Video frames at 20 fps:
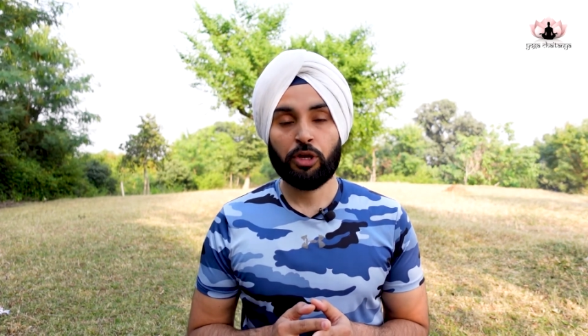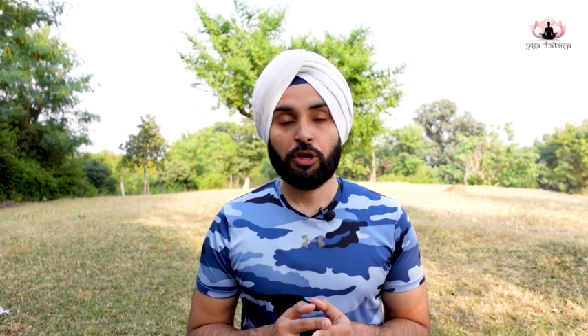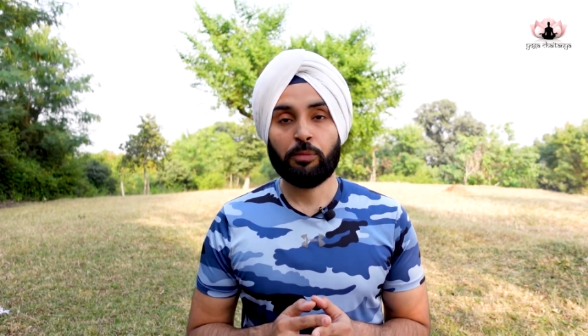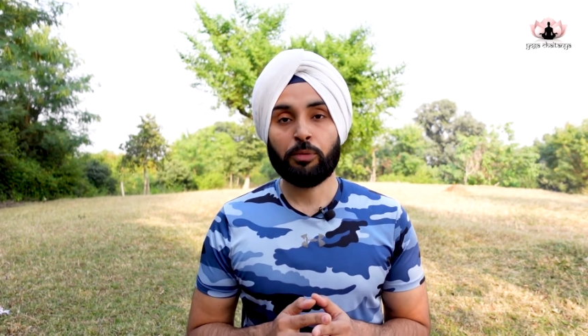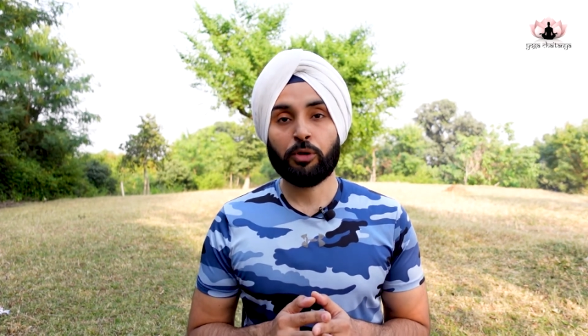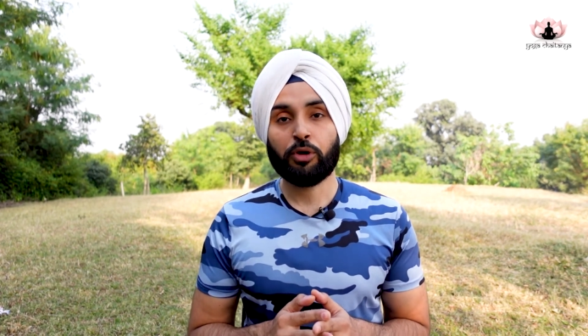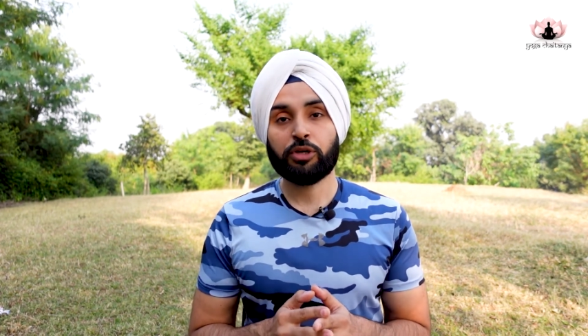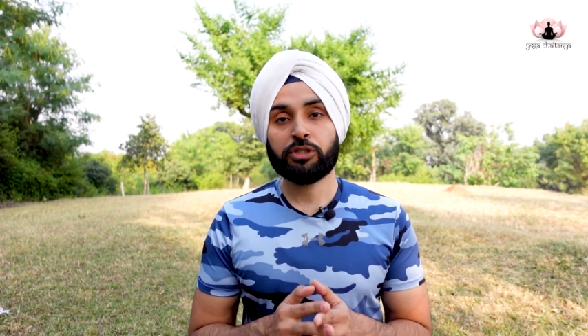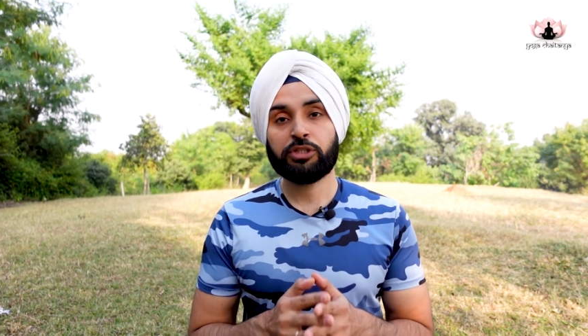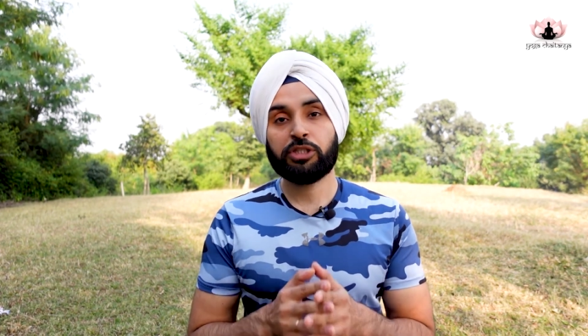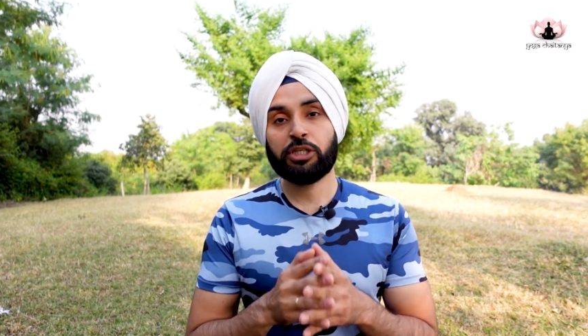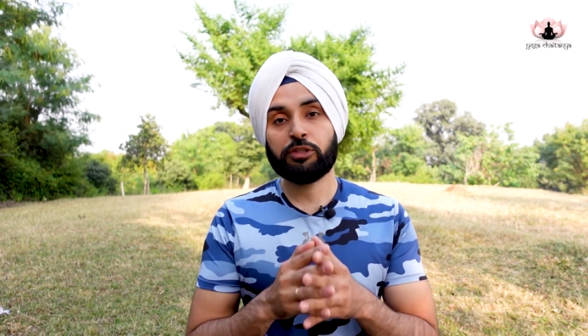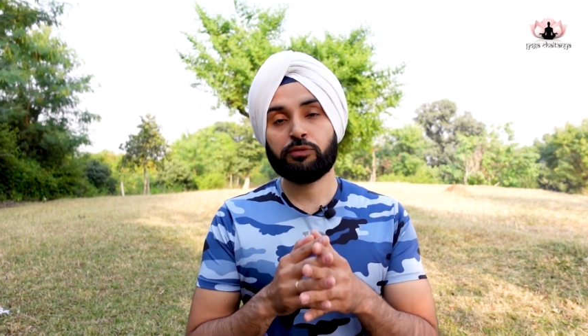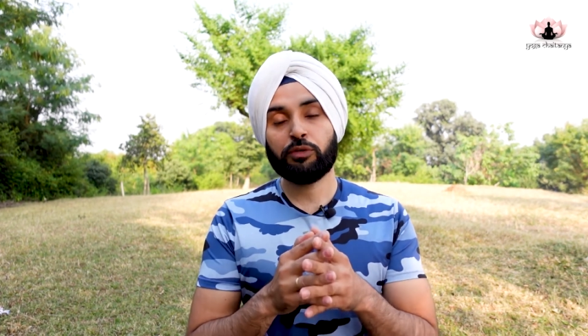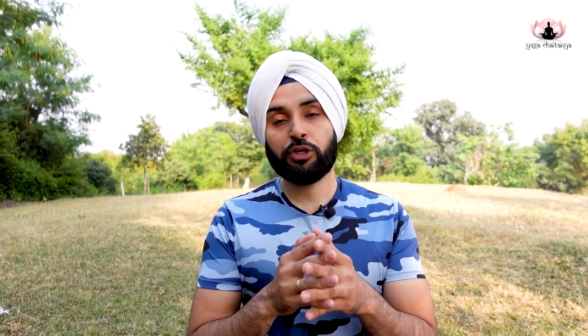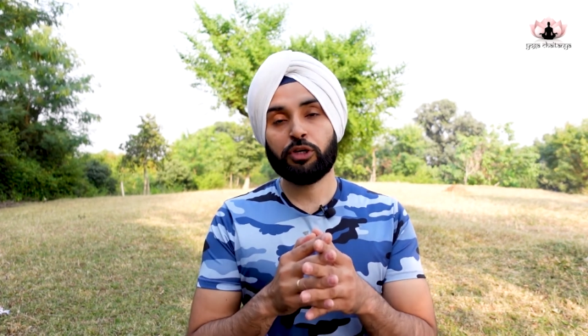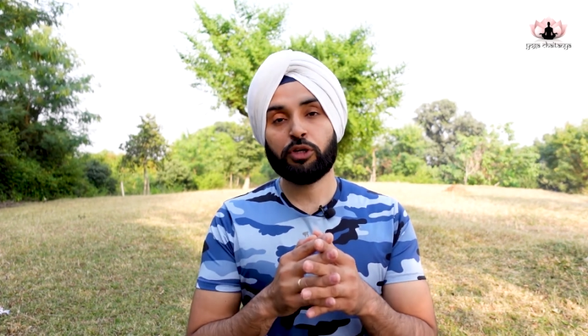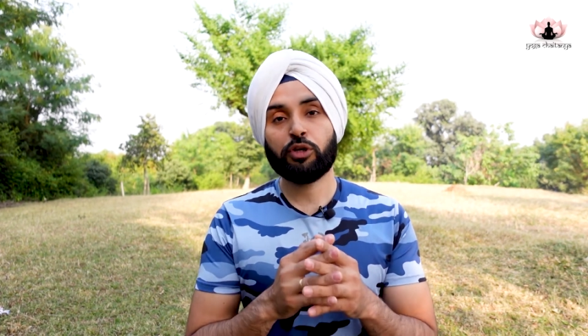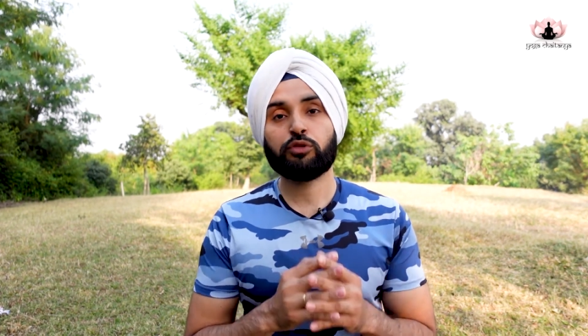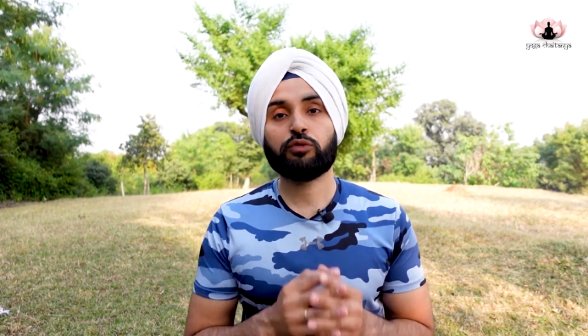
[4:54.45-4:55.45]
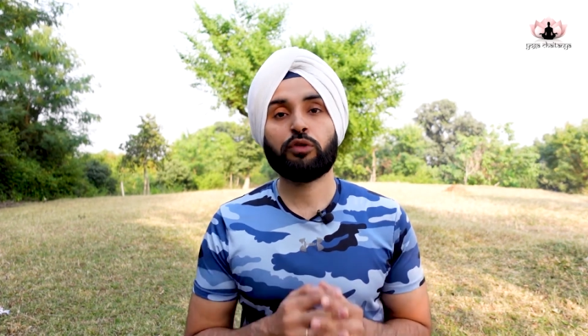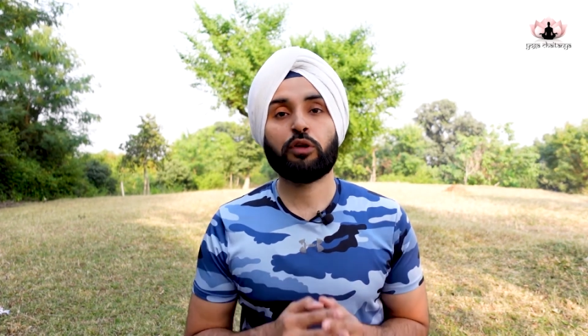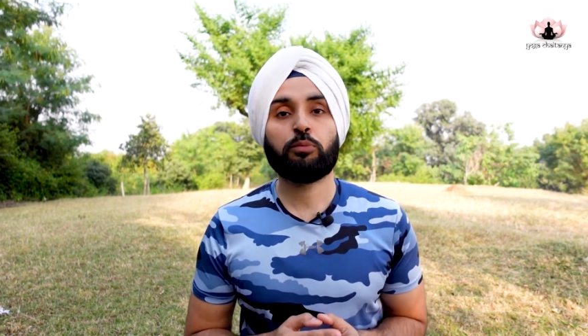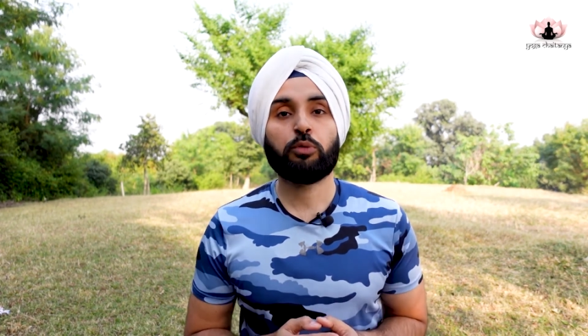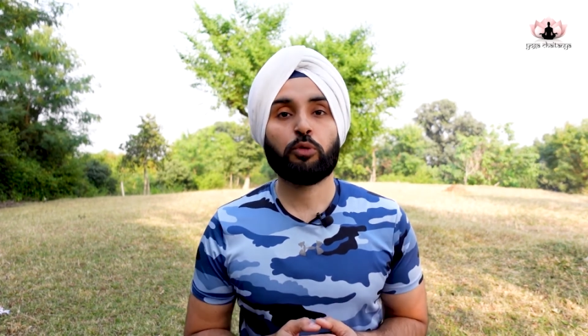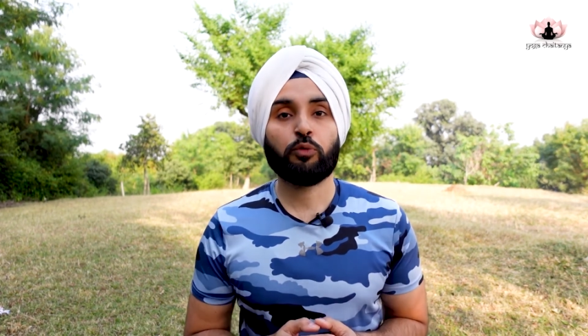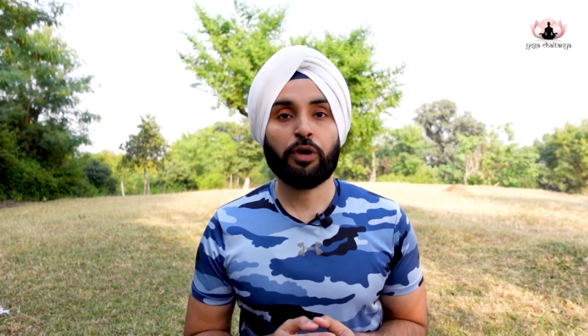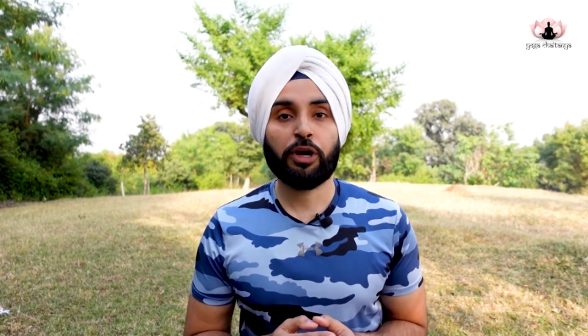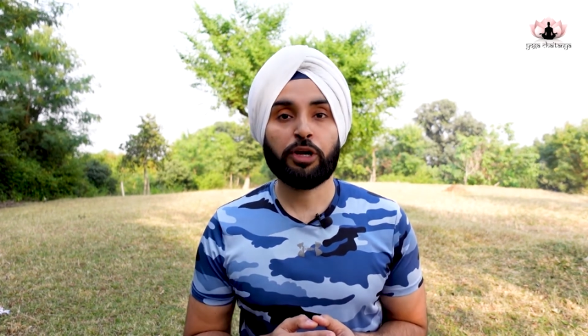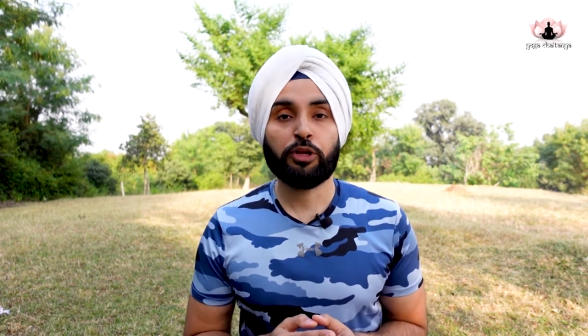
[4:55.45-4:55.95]
because these videos will
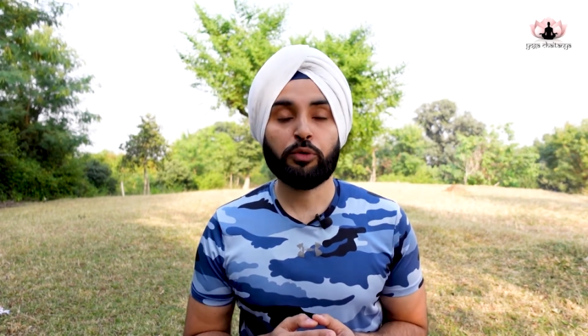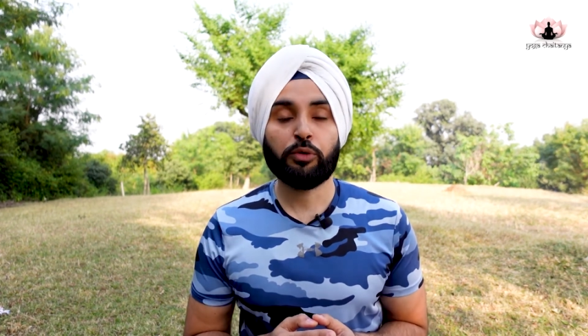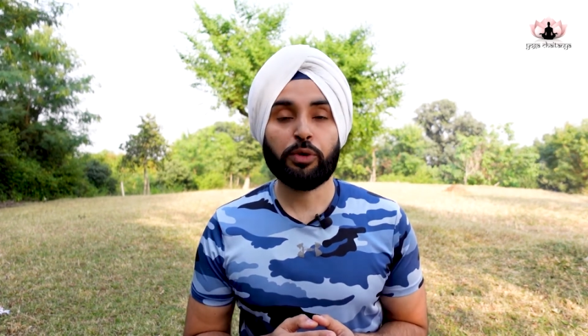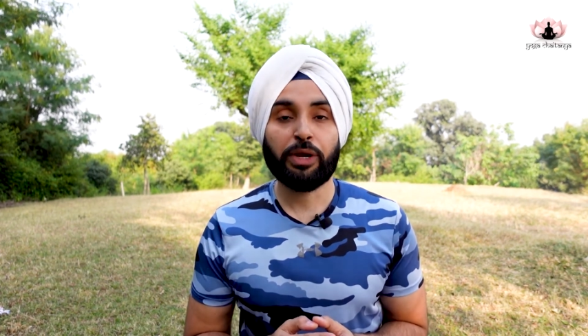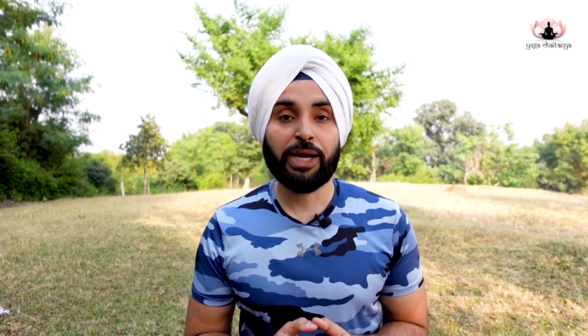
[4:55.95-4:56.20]
provide you